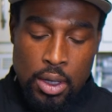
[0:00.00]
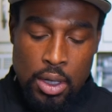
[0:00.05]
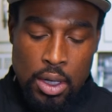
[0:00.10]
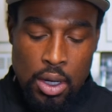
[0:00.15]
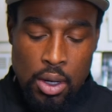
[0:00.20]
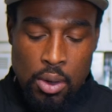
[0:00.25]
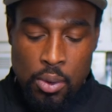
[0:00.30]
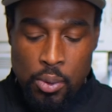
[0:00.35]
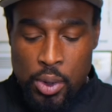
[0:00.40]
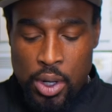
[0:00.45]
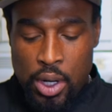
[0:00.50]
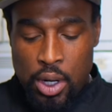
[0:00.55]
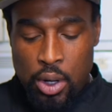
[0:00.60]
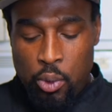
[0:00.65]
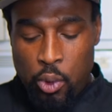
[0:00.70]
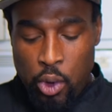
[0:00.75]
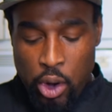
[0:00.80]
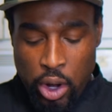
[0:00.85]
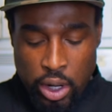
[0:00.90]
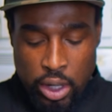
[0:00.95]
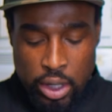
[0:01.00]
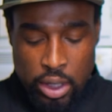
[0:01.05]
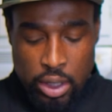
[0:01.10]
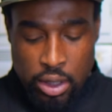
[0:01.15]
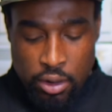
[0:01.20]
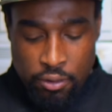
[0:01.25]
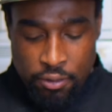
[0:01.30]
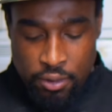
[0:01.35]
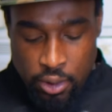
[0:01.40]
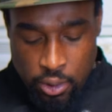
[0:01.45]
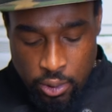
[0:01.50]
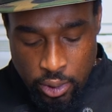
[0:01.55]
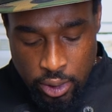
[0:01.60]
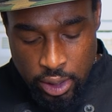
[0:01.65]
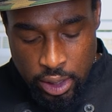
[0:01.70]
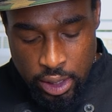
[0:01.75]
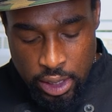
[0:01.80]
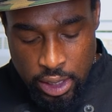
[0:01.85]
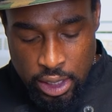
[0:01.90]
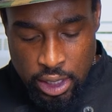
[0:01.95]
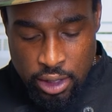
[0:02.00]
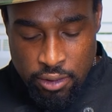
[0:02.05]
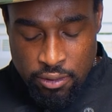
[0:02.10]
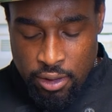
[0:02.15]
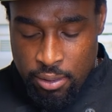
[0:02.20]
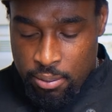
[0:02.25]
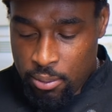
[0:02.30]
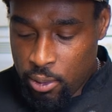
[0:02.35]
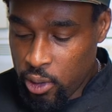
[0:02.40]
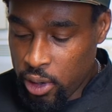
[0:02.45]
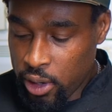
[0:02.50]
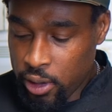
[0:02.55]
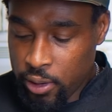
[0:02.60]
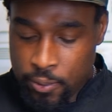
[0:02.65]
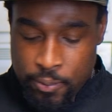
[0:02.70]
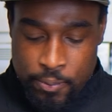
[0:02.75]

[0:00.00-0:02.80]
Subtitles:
Now we're gonna work the flour even more.